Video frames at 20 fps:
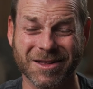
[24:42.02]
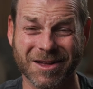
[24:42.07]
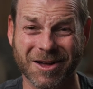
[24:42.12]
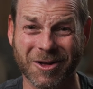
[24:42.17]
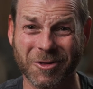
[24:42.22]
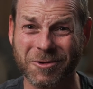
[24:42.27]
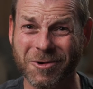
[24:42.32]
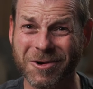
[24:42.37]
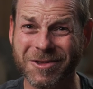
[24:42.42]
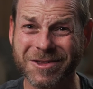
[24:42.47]

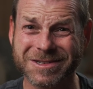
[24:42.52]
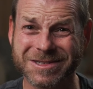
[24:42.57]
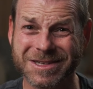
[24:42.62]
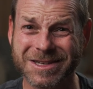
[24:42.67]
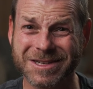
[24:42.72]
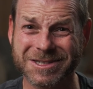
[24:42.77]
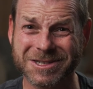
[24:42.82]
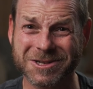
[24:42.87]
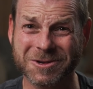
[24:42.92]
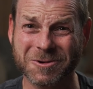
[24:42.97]
I'll throw this
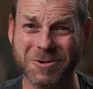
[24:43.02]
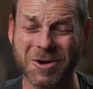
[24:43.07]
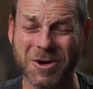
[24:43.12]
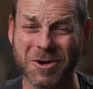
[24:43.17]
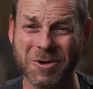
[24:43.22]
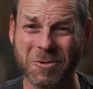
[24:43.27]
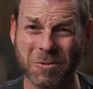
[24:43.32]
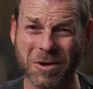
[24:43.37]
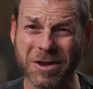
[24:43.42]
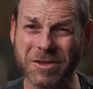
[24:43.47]
in too.
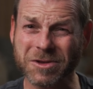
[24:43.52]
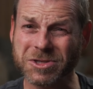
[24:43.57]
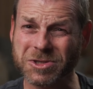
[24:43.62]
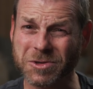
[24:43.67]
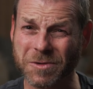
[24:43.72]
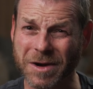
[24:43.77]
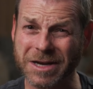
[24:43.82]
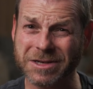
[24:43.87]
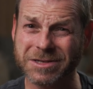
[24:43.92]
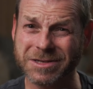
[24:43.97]
One of the
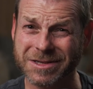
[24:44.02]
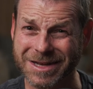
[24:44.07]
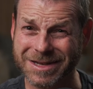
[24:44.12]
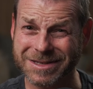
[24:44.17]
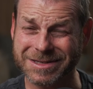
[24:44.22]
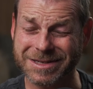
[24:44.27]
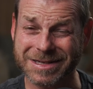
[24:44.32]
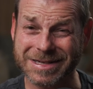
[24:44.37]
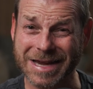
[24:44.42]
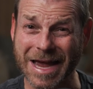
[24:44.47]
strange
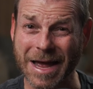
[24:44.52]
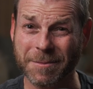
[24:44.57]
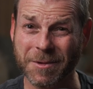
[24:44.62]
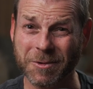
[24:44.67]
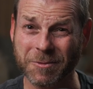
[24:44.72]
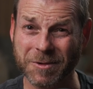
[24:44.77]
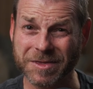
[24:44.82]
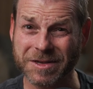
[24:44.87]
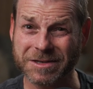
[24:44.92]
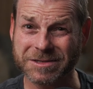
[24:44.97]
things that's
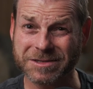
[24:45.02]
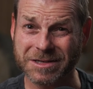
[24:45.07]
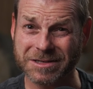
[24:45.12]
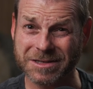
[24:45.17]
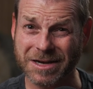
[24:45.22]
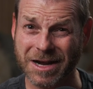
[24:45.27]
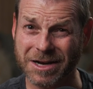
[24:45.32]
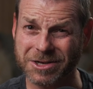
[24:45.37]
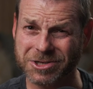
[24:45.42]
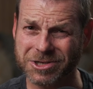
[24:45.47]
happened with this
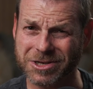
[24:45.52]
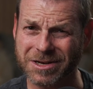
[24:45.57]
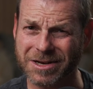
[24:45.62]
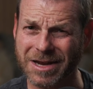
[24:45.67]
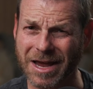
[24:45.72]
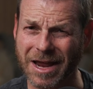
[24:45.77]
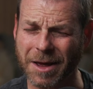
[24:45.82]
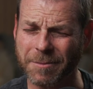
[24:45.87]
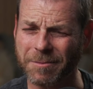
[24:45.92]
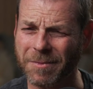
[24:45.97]
discussion,
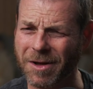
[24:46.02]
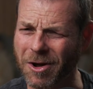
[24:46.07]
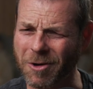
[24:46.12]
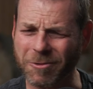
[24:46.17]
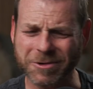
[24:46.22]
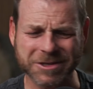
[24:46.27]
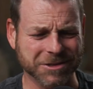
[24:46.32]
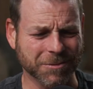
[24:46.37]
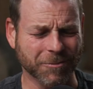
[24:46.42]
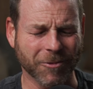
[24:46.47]
and I'm
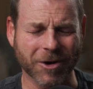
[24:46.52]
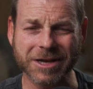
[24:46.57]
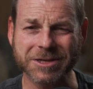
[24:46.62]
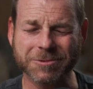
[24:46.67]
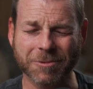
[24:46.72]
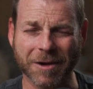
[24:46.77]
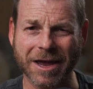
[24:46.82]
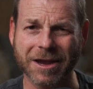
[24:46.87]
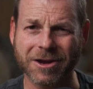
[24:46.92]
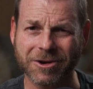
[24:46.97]
always surprised
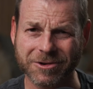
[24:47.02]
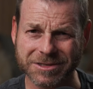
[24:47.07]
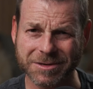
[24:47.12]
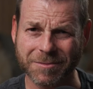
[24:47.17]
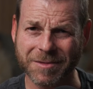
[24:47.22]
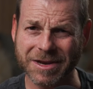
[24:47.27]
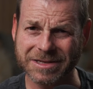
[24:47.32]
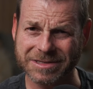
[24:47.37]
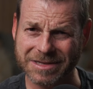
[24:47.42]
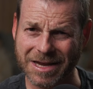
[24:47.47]
when I hear
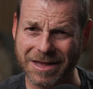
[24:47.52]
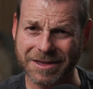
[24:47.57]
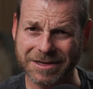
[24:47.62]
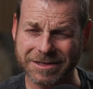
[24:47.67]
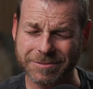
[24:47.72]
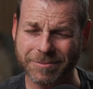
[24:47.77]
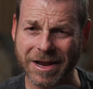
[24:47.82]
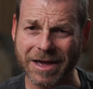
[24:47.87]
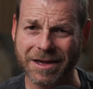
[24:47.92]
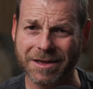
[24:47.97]
somebody say
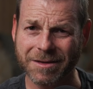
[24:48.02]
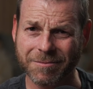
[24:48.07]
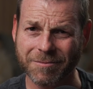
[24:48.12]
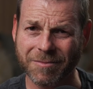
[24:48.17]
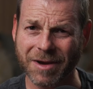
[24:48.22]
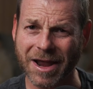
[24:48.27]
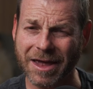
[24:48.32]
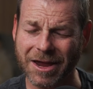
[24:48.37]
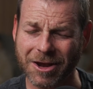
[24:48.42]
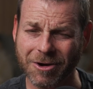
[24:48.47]
this,
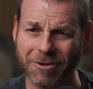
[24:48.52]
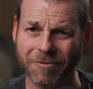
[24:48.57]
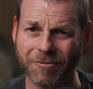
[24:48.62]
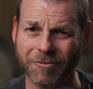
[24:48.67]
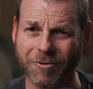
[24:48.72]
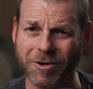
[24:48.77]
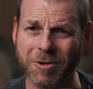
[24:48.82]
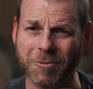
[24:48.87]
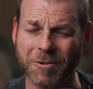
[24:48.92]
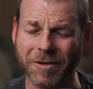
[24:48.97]
but I hear it
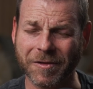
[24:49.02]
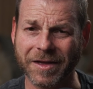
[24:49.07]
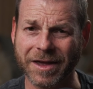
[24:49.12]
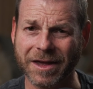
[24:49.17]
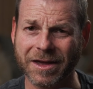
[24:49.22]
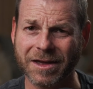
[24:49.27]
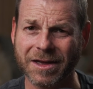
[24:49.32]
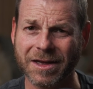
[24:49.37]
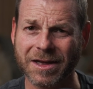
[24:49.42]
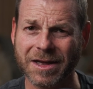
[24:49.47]

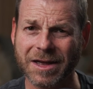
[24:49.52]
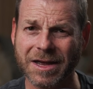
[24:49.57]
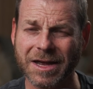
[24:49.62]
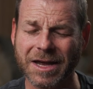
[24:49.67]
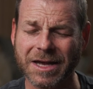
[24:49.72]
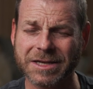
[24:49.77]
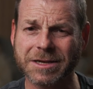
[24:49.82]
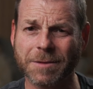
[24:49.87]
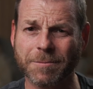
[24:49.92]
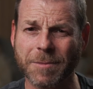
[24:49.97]
frequently,
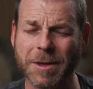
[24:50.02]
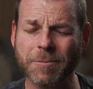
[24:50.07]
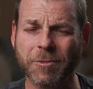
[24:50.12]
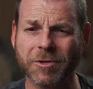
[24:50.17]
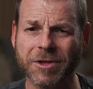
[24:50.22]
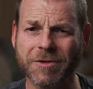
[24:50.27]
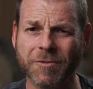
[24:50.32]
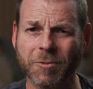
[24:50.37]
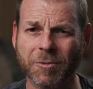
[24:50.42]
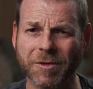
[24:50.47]
is that
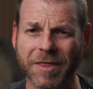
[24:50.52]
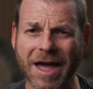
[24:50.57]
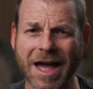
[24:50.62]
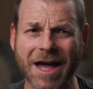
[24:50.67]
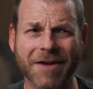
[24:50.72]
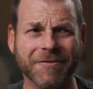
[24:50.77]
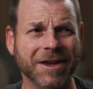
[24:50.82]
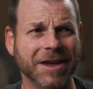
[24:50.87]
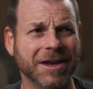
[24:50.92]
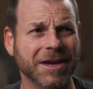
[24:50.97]
people, even with
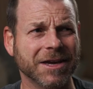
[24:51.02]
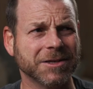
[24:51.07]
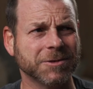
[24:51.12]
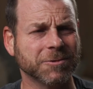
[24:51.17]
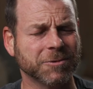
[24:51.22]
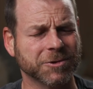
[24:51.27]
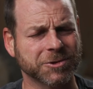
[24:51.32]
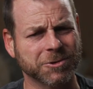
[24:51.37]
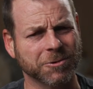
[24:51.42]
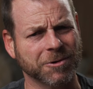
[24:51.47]
having kids,
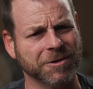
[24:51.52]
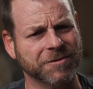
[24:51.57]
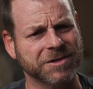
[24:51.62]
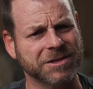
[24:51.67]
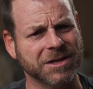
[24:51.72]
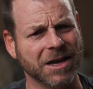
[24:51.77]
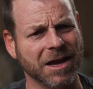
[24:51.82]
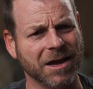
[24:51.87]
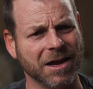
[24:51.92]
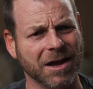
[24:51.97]
will sort of
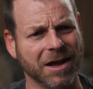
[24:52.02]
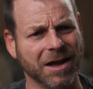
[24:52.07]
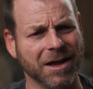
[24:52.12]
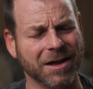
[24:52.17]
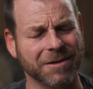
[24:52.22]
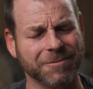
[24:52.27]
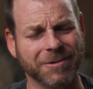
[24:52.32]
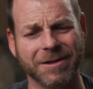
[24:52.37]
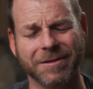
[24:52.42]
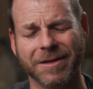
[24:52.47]
say,
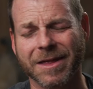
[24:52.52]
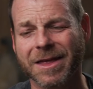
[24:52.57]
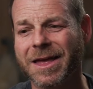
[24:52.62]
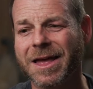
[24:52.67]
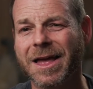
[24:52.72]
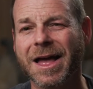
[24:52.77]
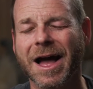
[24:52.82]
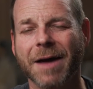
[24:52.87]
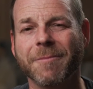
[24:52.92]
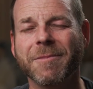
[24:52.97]
well,
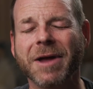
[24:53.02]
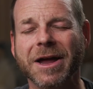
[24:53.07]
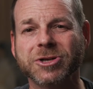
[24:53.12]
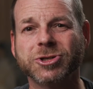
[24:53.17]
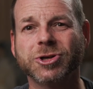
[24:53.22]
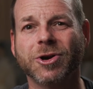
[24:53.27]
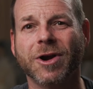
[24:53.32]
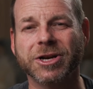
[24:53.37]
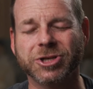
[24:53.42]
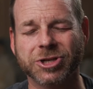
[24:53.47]
I'm not
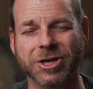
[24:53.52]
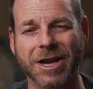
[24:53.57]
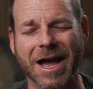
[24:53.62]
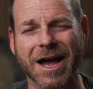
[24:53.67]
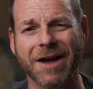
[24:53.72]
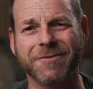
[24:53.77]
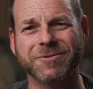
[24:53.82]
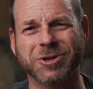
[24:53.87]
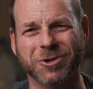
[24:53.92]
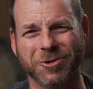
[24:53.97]
sure I should
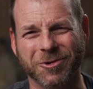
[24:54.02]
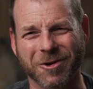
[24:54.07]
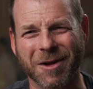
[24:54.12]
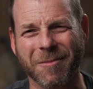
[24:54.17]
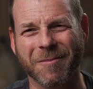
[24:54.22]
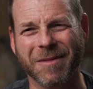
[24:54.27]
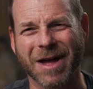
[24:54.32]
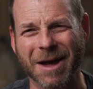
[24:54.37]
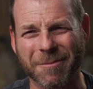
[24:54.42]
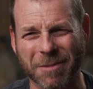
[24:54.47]
have
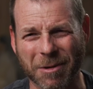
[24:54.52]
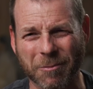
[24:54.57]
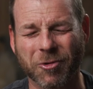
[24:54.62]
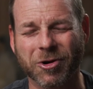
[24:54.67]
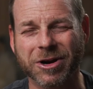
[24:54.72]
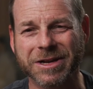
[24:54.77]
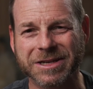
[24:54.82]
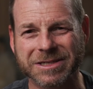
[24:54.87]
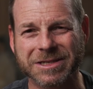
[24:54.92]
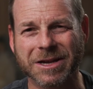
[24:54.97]
children. I'm a
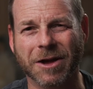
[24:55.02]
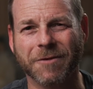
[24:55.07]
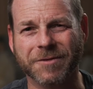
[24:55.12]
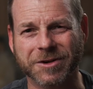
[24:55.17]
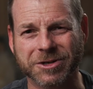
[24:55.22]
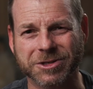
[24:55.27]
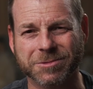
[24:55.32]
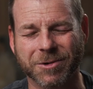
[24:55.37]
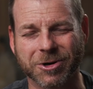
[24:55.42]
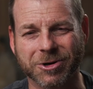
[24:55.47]
pretty
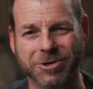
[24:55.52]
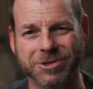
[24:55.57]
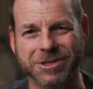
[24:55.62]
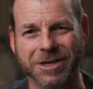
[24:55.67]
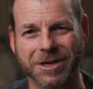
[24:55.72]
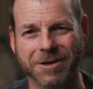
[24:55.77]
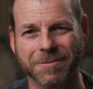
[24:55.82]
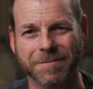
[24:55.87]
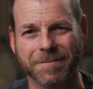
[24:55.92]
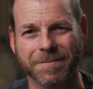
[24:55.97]
selfish
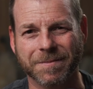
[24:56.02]
person.